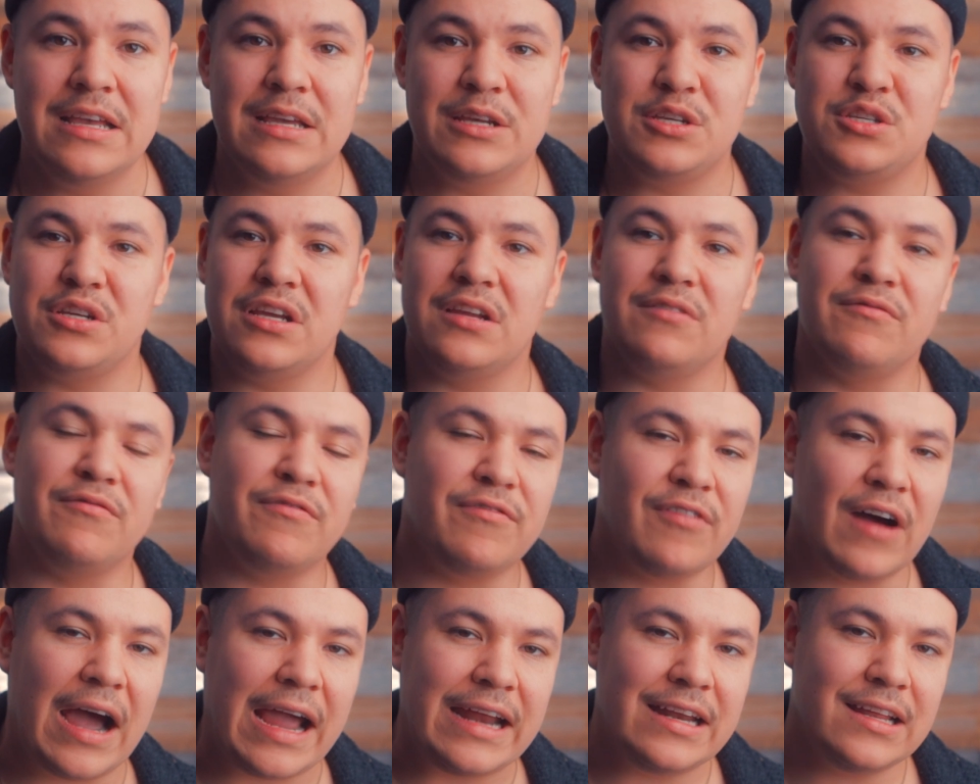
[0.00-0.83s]
she
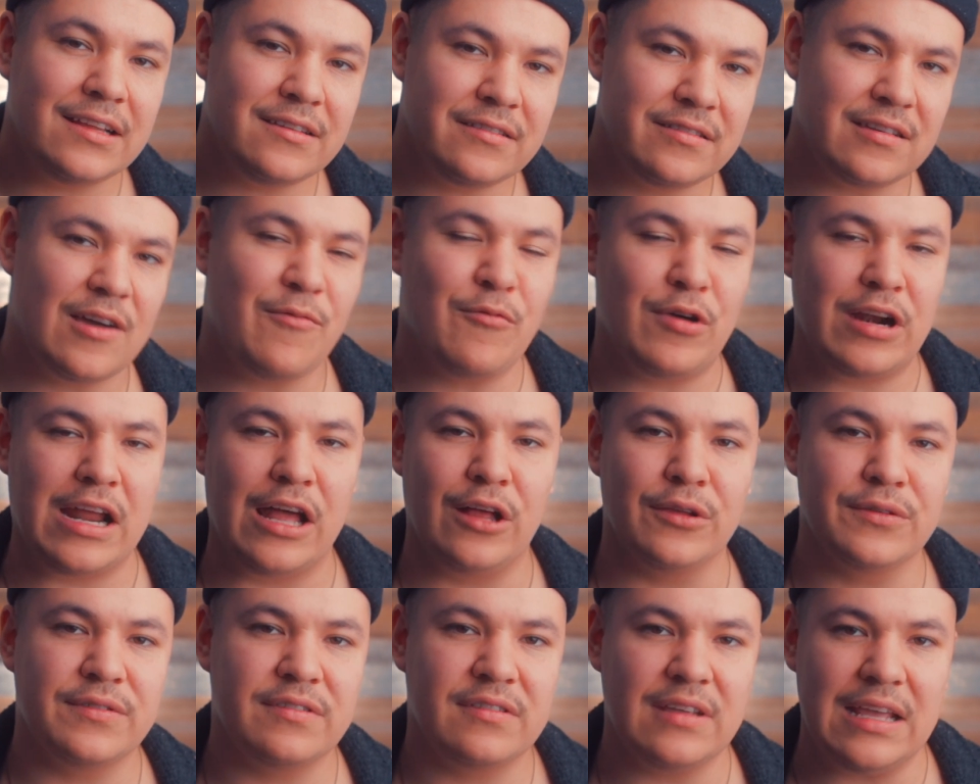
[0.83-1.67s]
invited someone
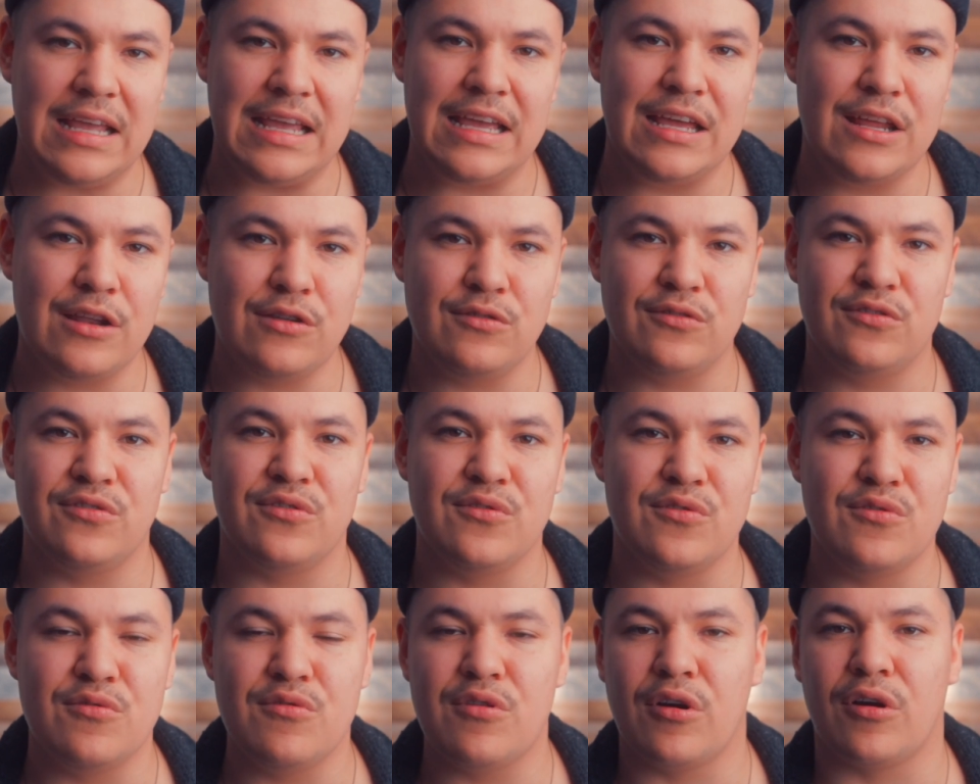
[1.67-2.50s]
else
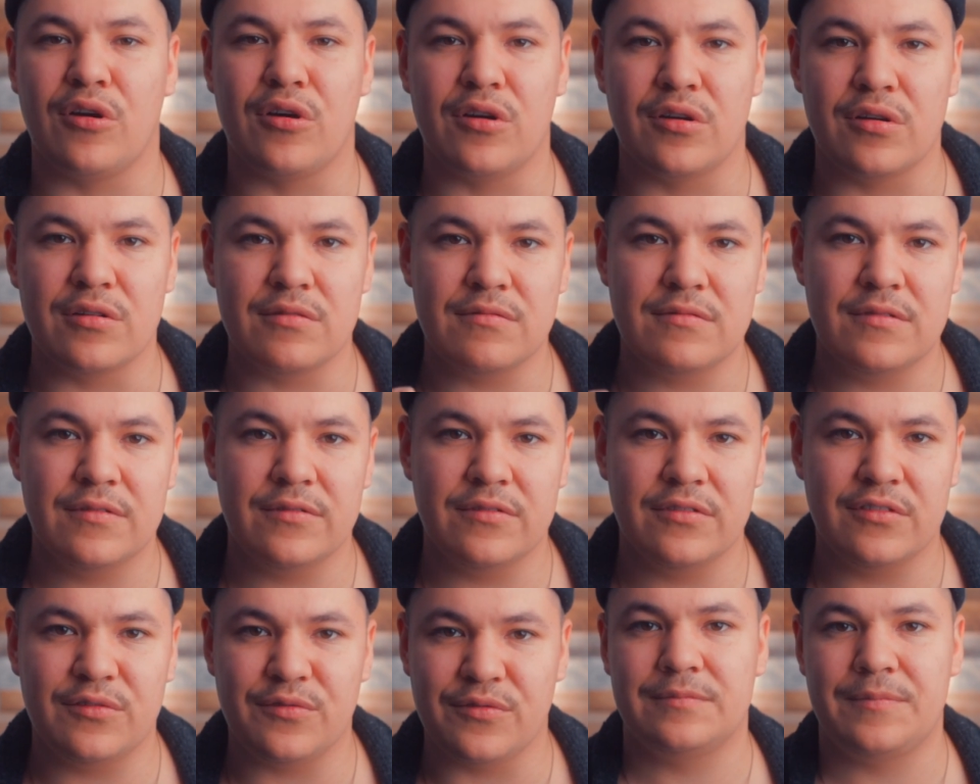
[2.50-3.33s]
into her
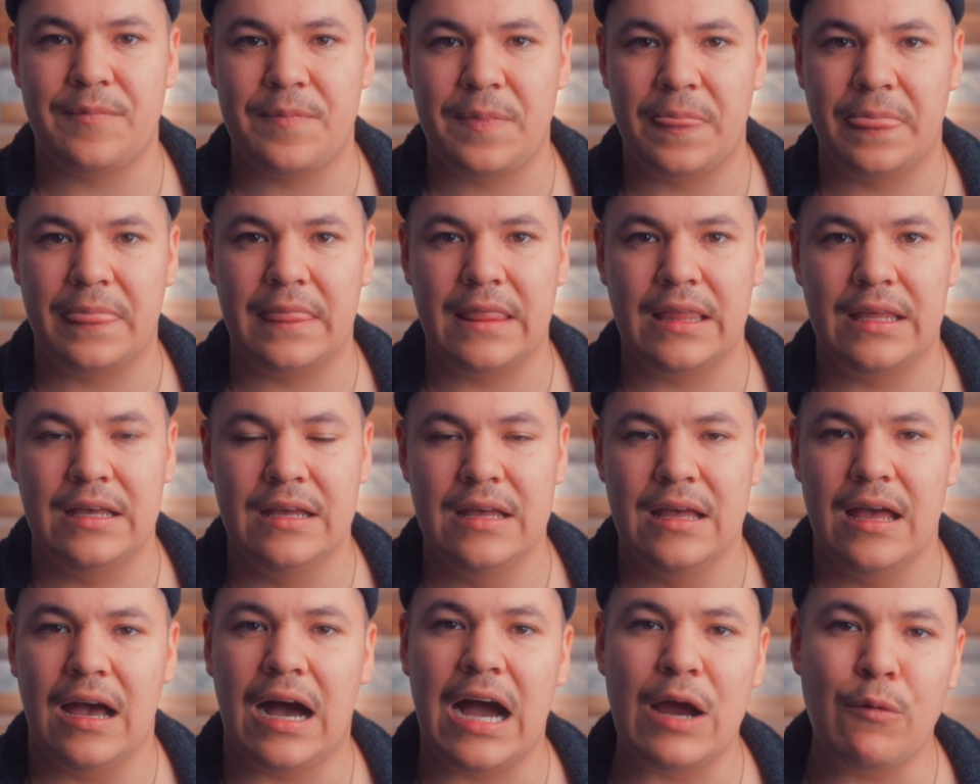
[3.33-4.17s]
sphere.
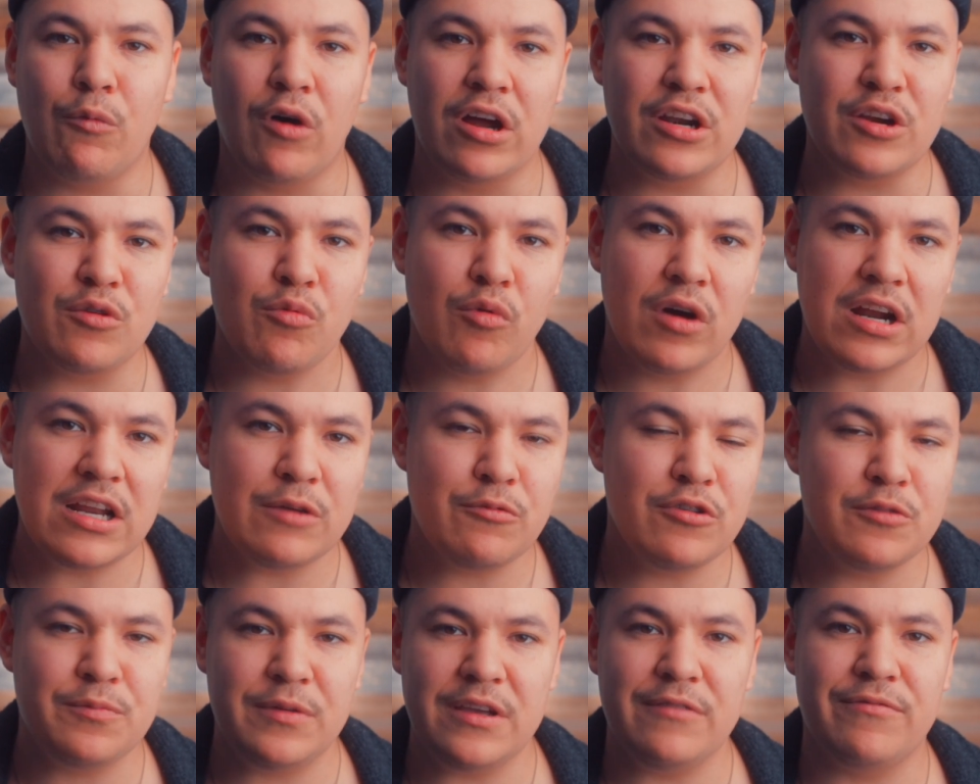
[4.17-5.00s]
I wonder what it
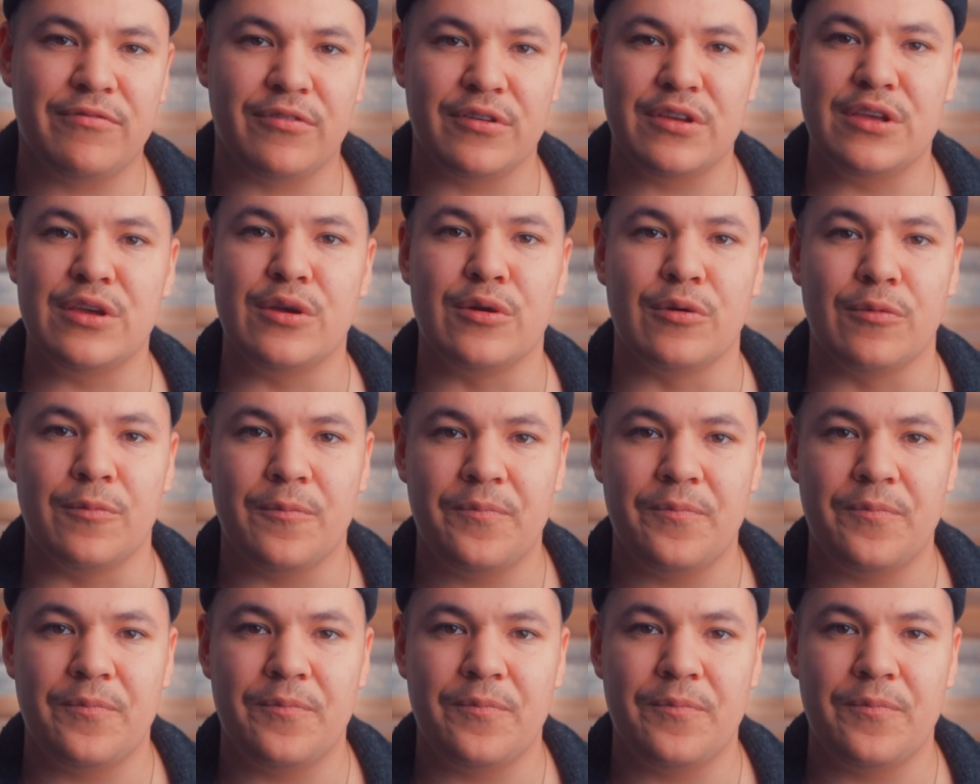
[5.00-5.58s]
would be for you.